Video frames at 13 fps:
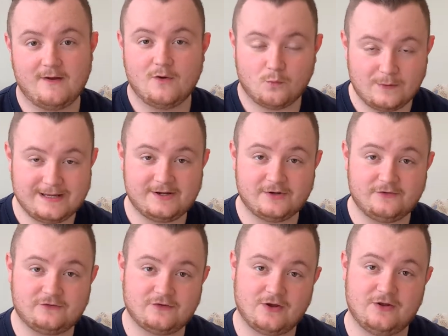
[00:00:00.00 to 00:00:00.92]
we
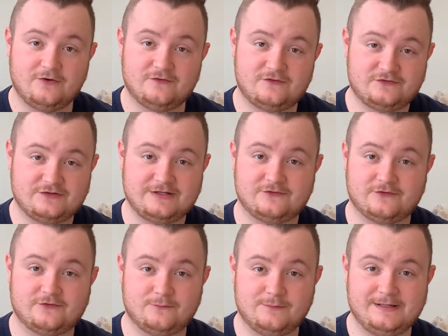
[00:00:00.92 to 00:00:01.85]
can turn to
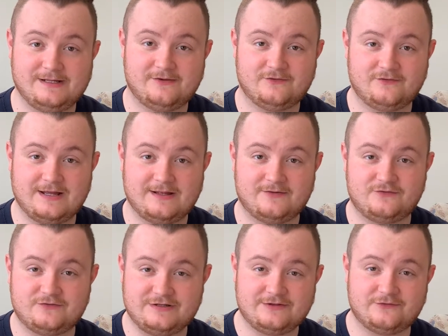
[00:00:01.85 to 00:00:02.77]
Jesus and we can say,
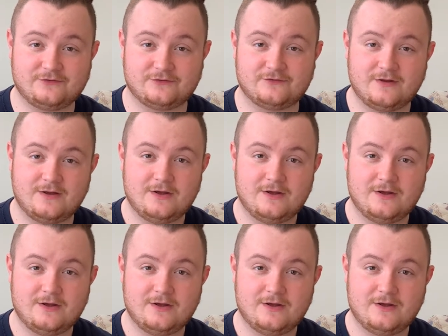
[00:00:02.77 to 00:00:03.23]
Jesus,